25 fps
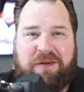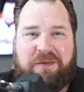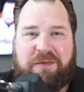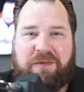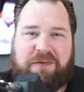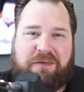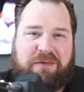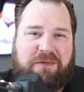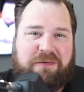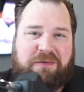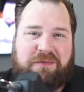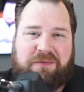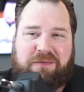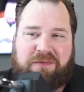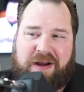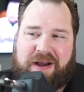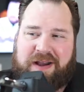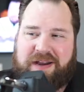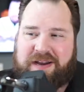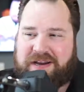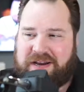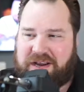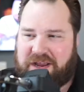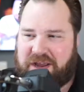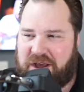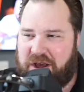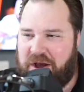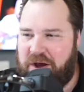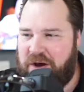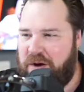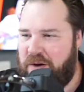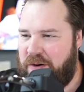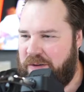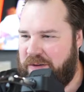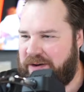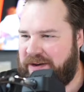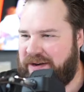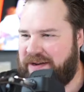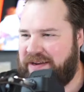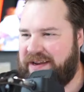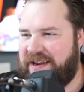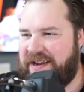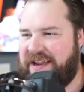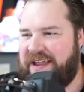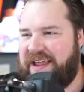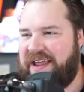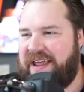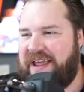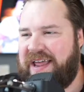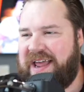We were ready to go,
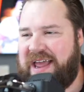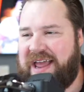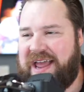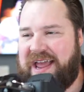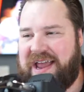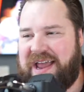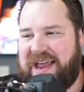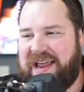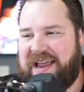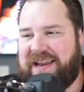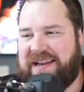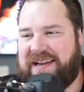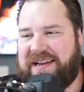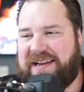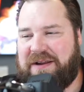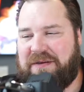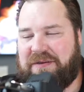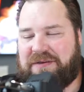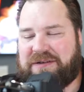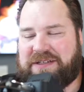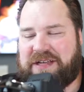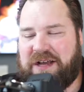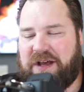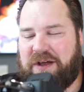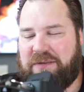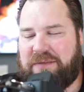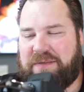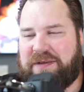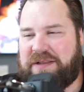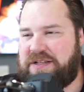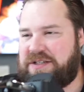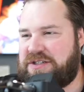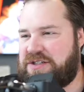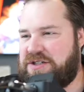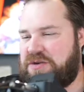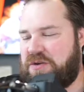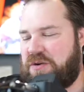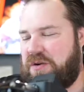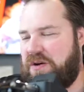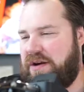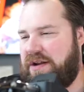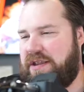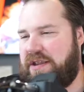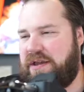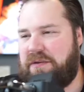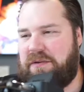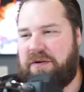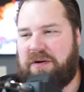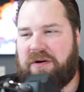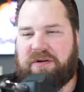and they were telling me this story, and
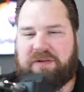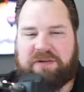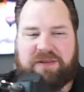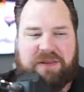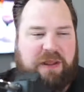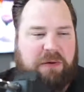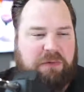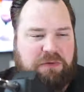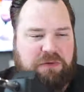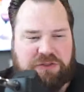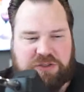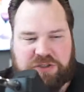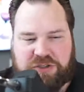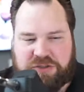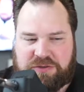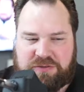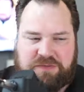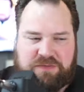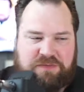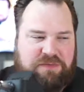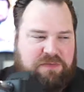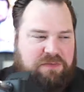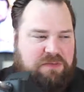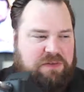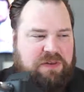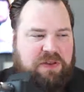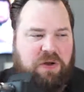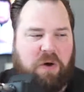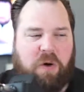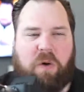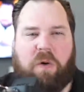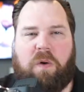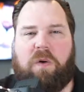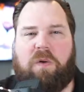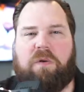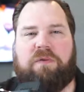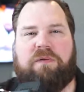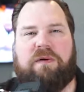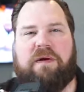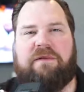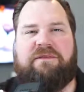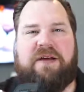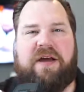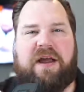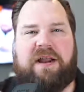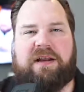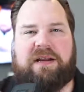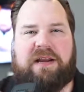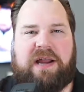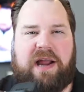they were the whole
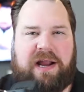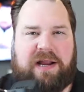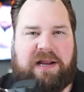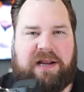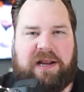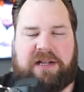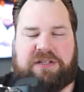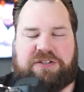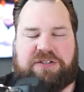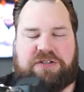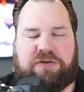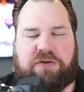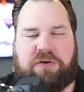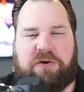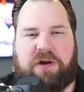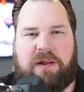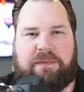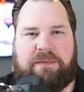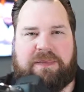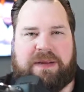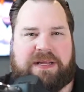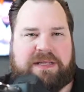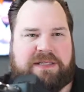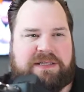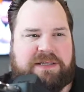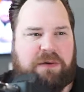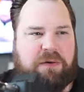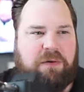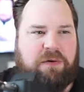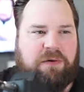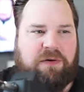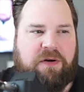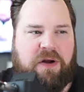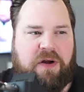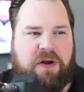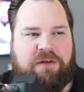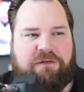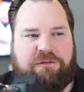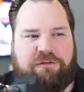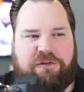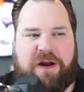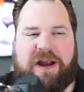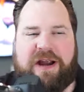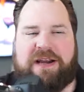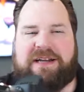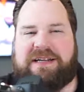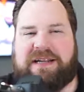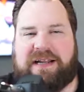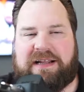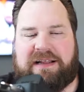event kind of got screwed up because they were
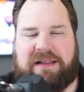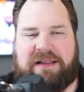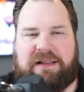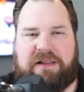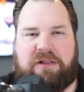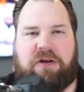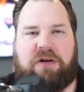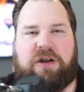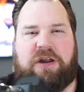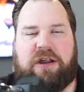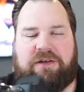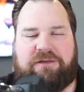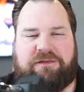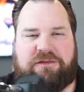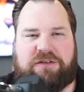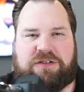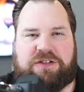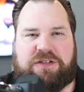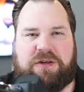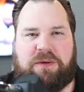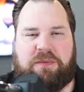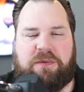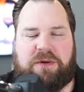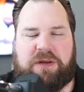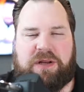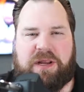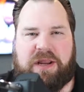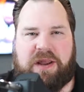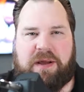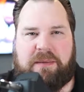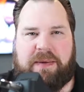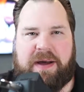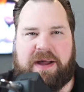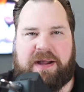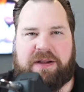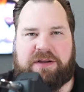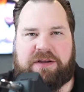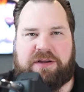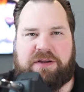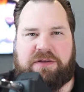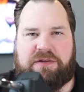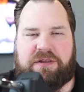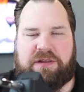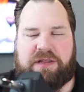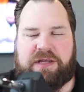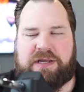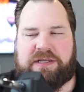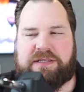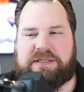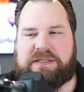frantically looking for someone to come out and do
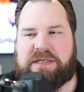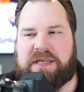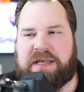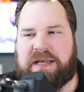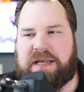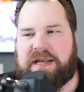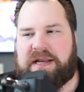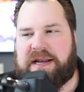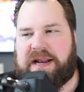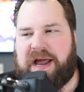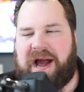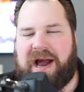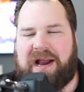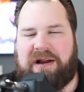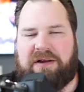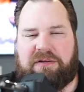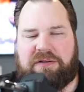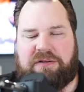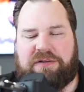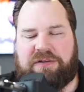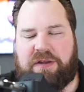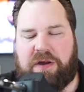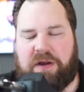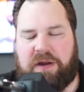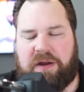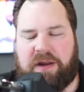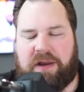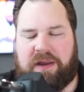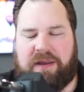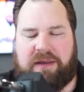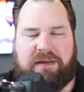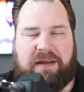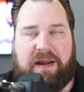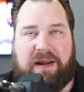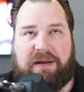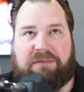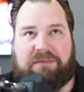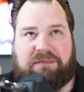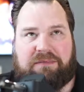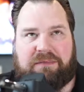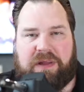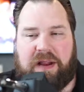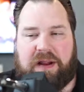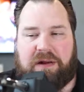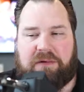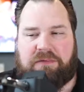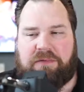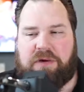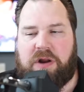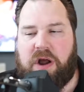this. Now I
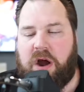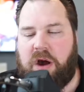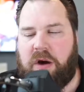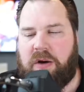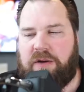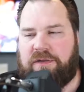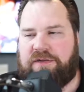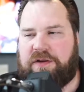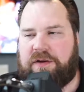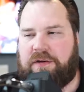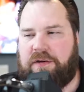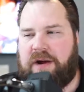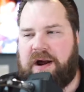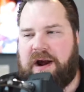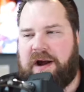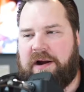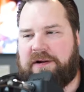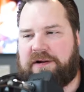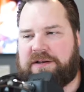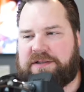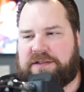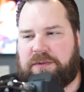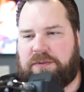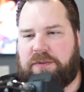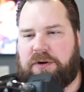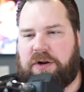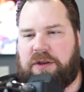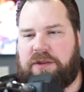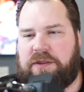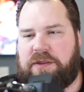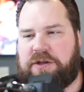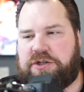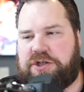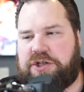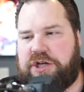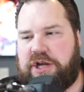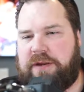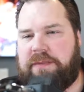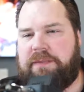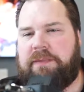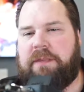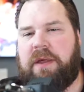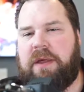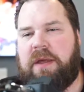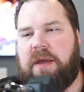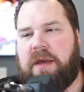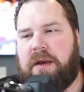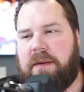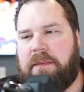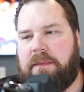don't know if they were hiring someone on the cheap,
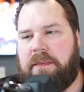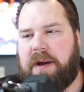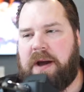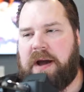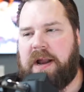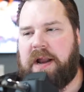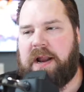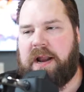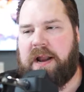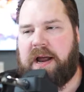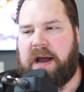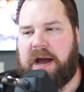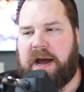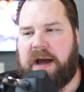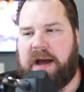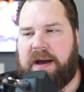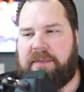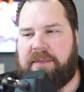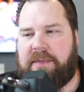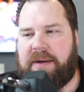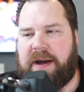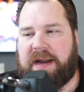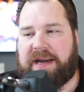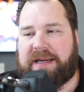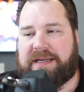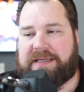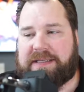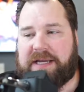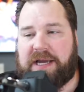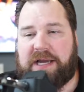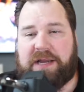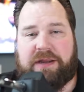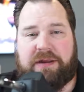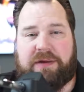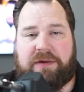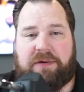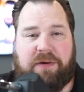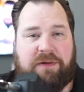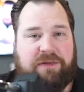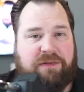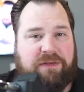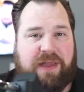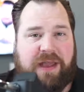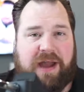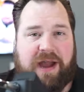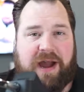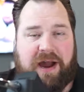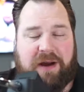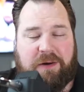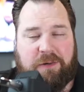but I could tell you whoever
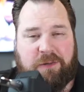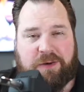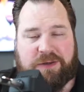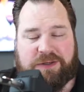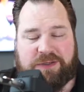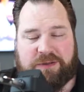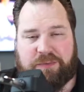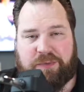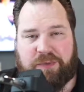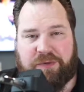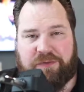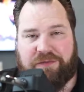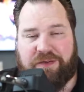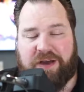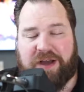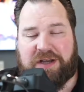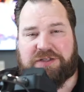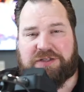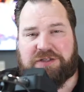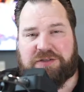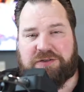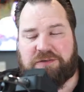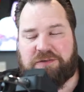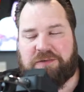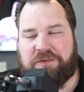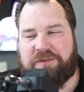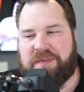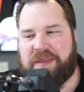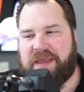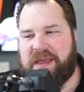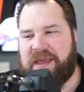they hired wasn't professional.